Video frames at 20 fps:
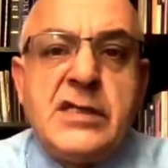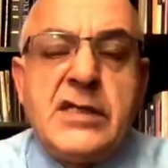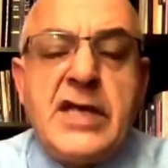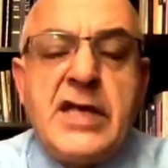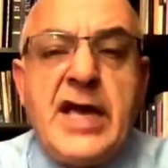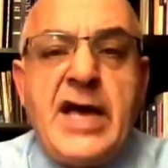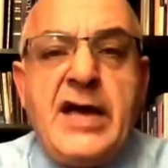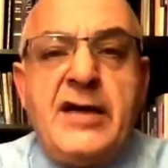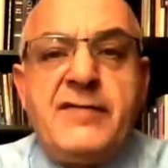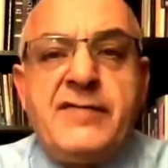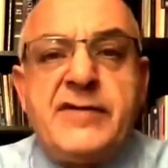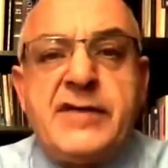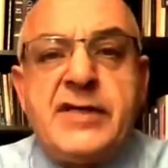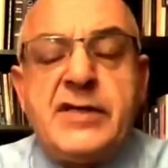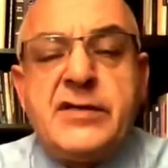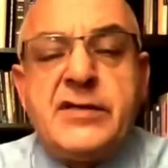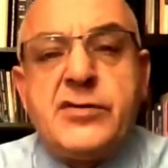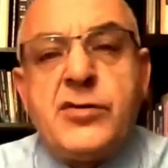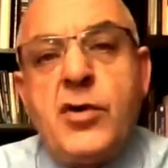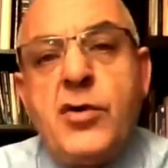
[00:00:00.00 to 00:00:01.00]
they have
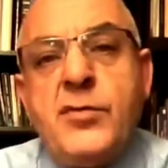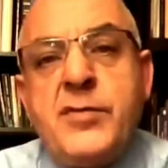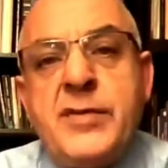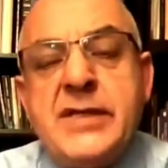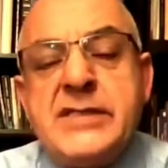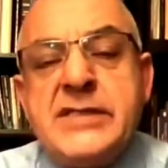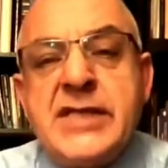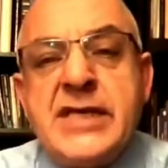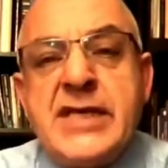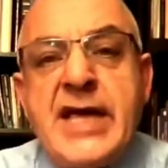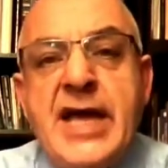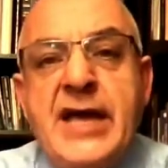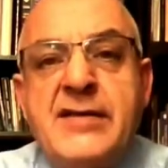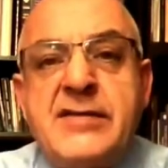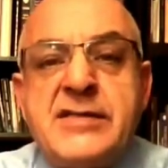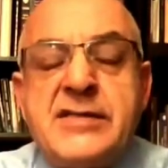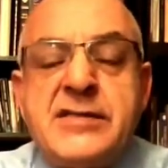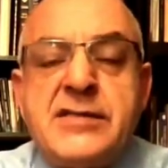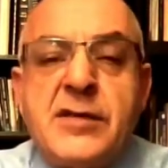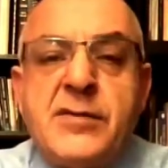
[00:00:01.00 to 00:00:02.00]
the Romans, they
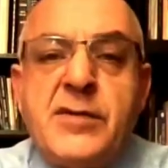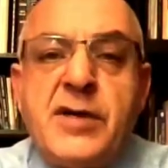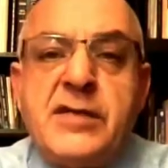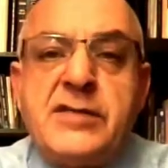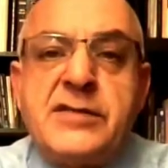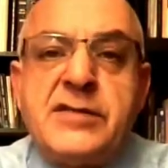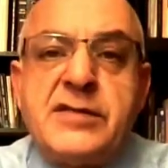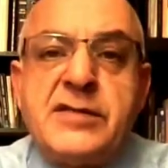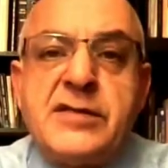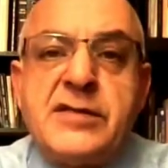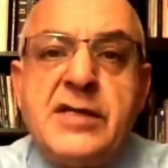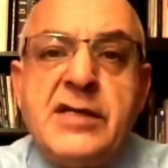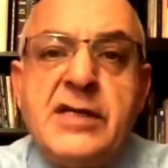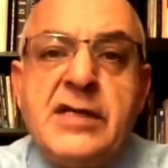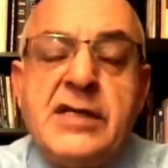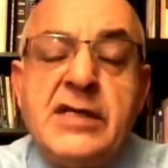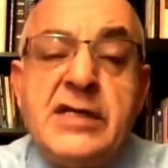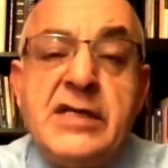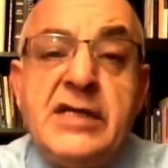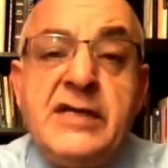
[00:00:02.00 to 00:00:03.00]
had some other,
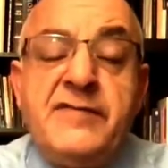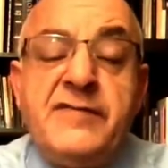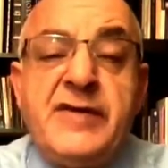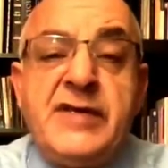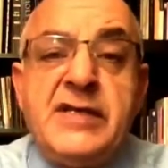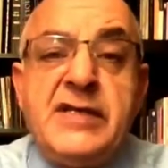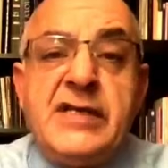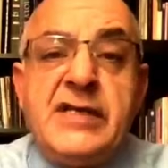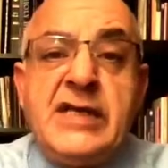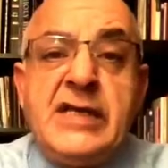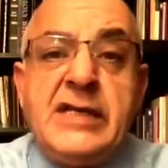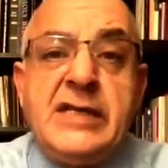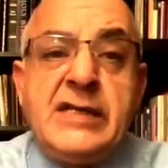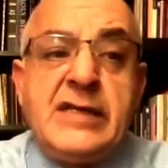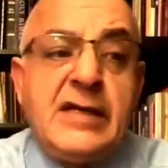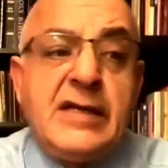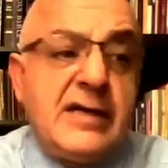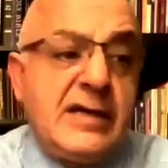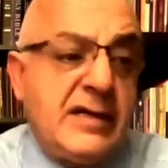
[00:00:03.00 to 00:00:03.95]
even in